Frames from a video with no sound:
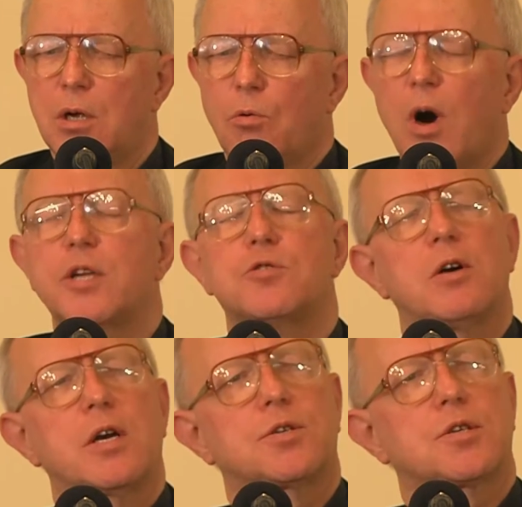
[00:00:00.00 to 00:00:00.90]
Why do
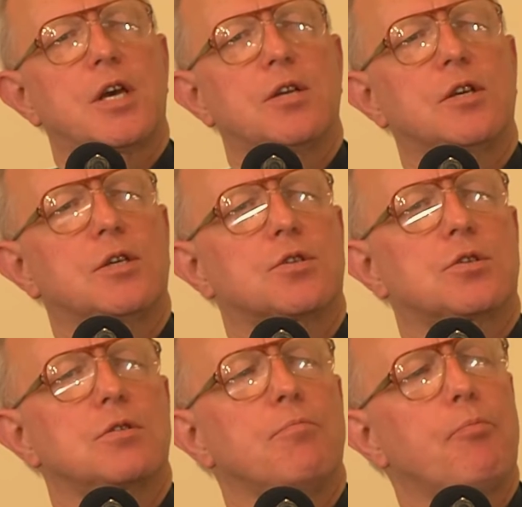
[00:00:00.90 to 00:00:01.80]
I say
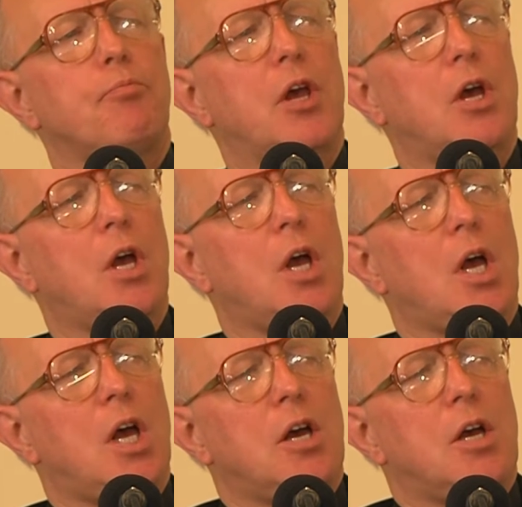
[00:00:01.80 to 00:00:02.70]
this?
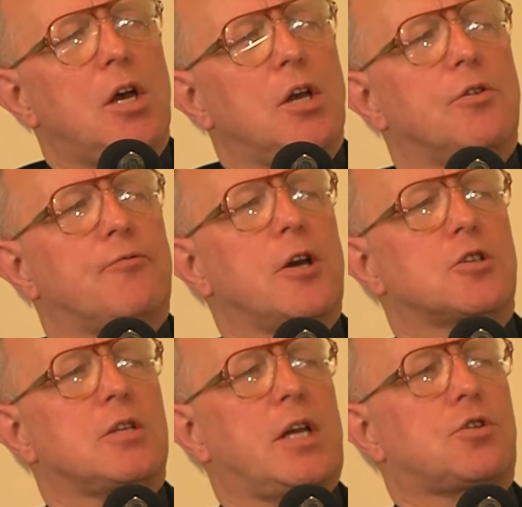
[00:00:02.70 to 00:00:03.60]
The
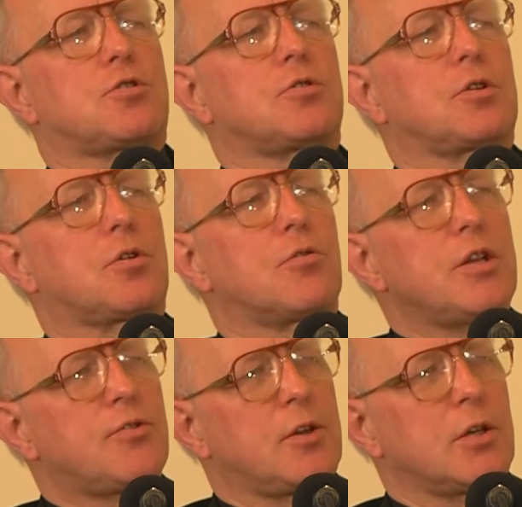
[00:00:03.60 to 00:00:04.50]
first letter to the
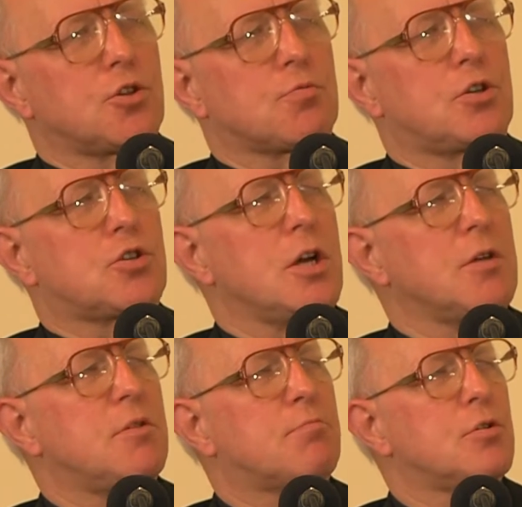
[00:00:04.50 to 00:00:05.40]
Corinthians, which
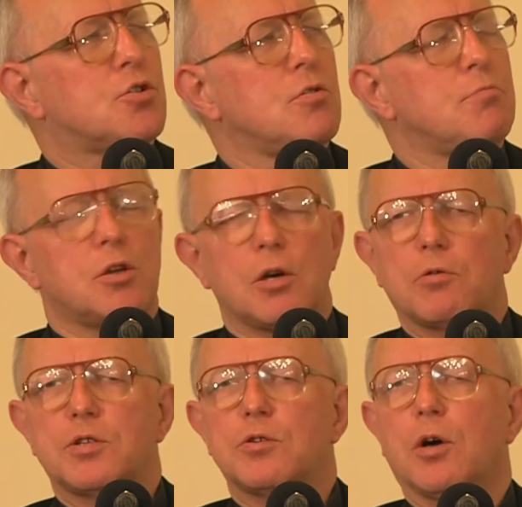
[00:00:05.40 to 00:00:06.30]
I presume you know
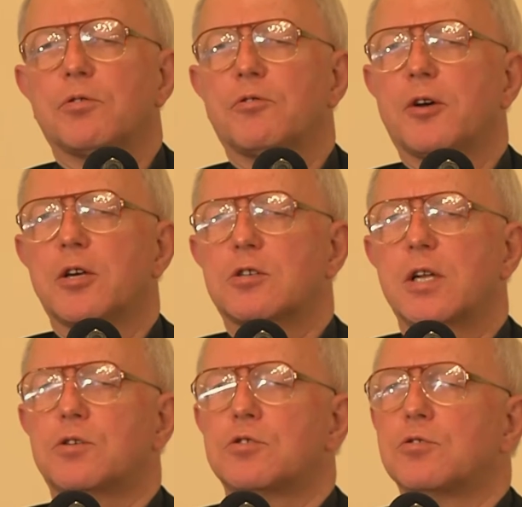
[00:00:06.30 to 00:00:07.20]
is not the first
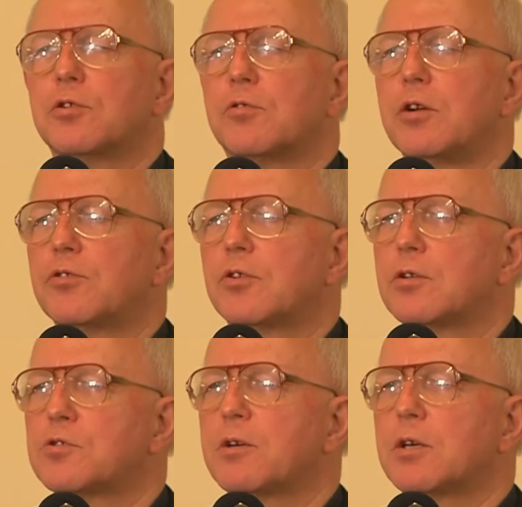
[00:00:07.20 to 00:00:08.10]
letter to the
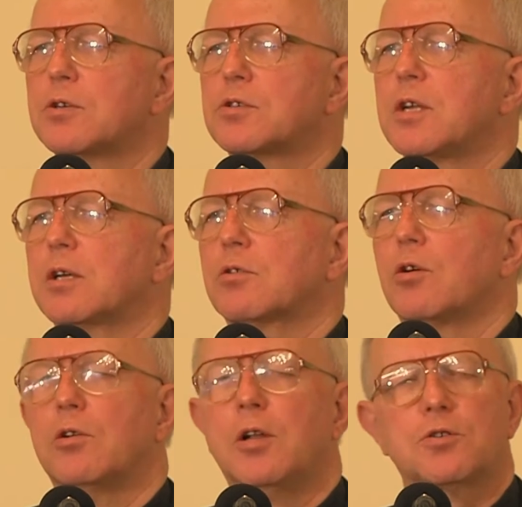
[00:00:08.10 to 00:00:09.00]
Corinthians, because that
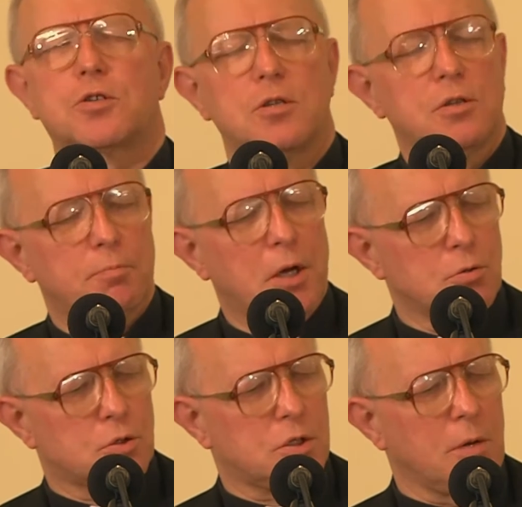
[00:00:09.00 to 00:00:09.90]
got lost in the
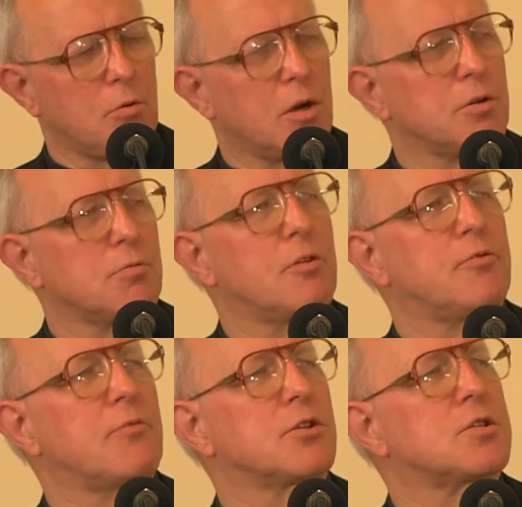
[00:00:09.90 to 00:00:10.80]
post somewhere and we've
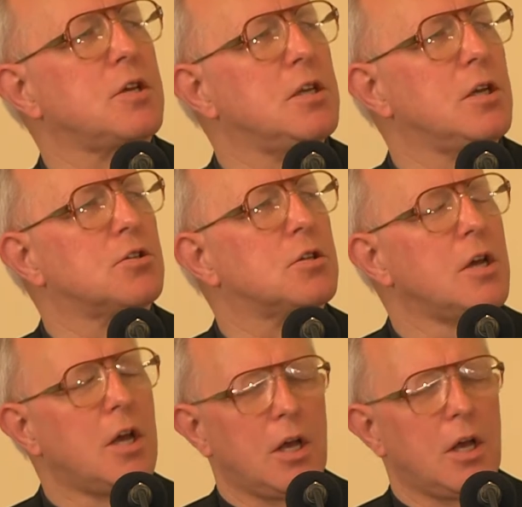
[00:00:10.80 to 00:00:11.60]
never seen it,